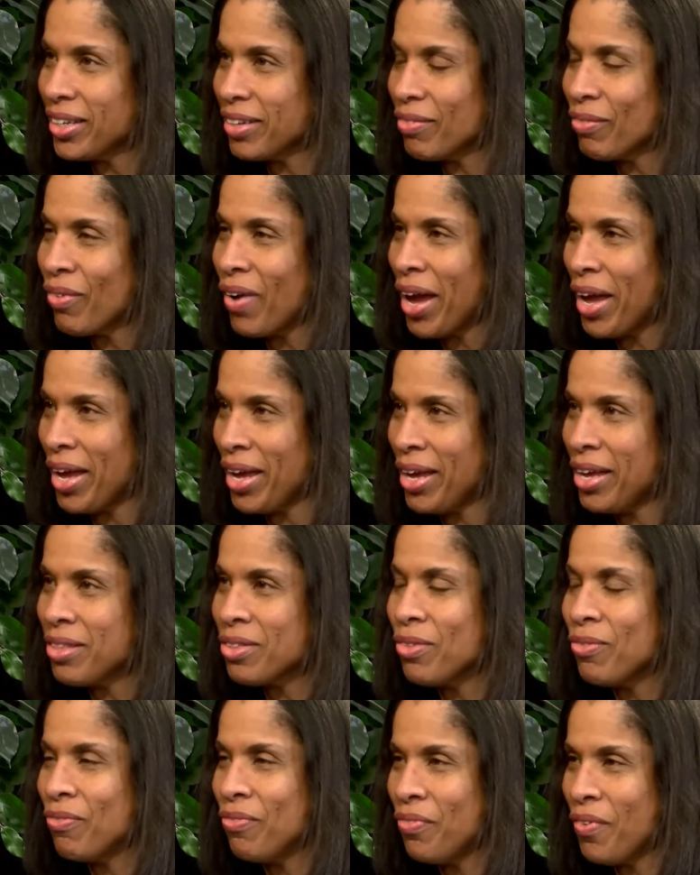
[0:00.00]
Right. It's
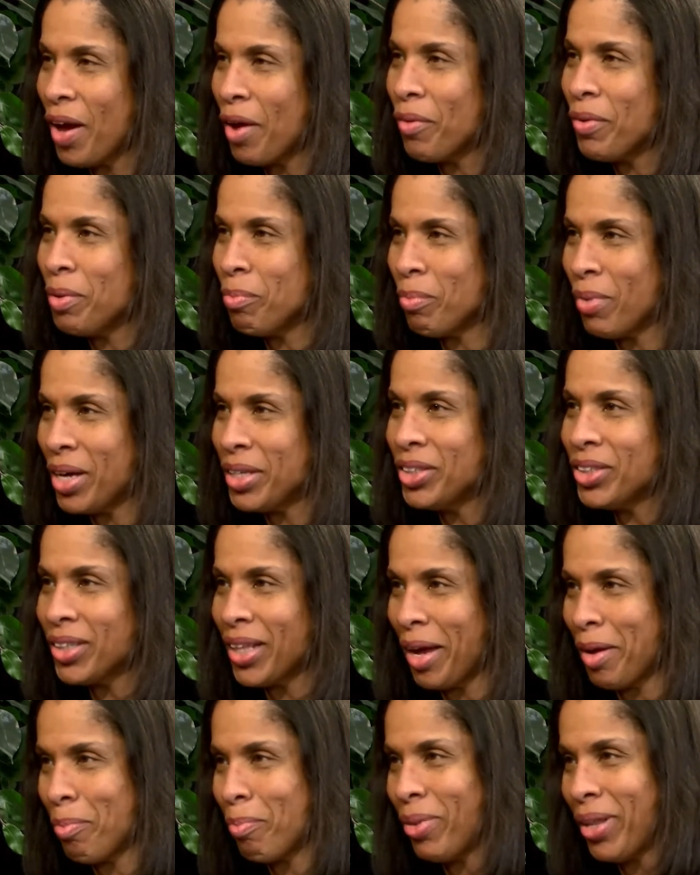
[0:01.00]
very much
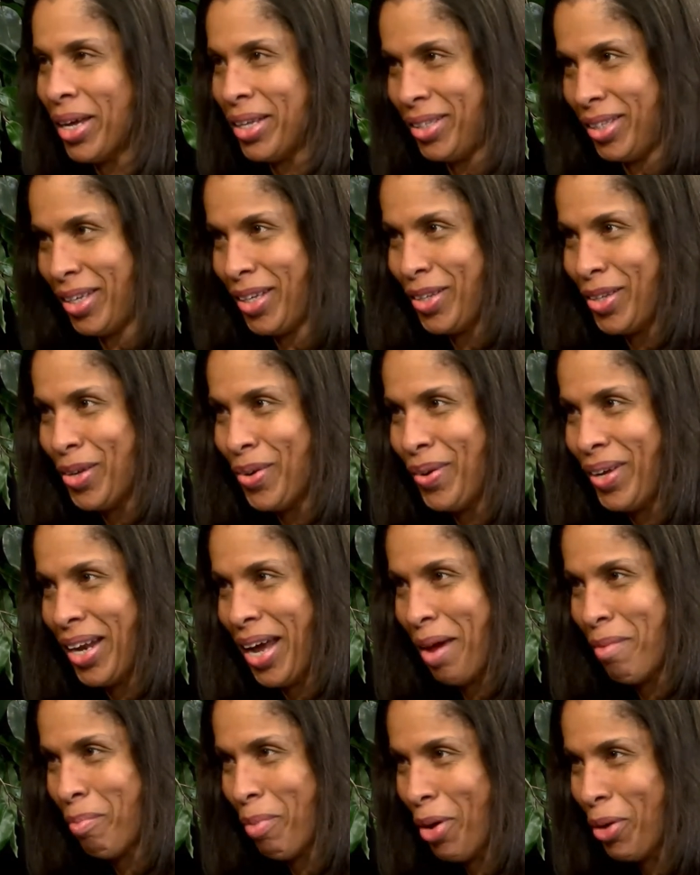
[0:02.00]
like pledging. You and
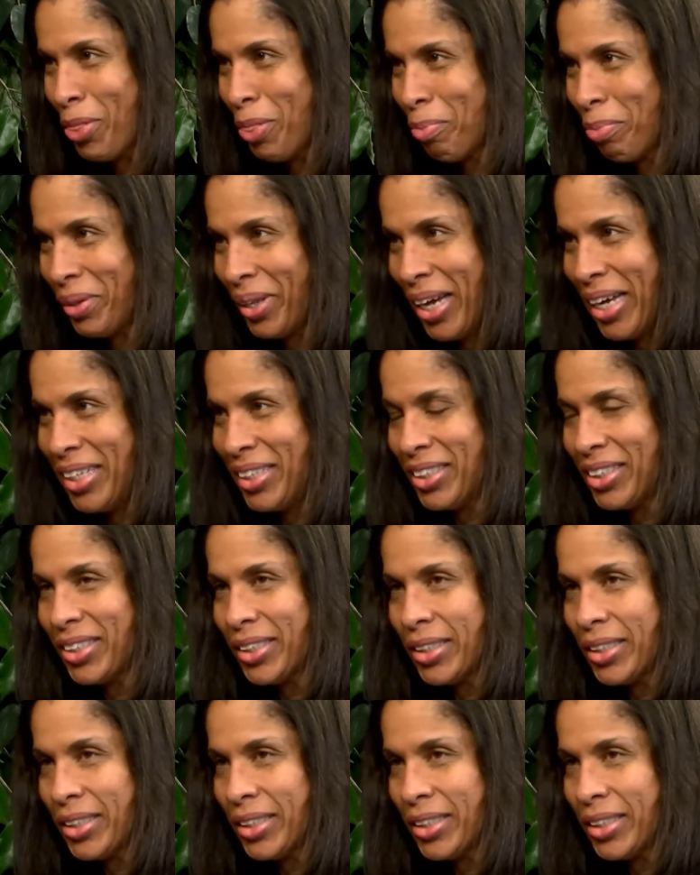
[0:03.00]
I both pledged.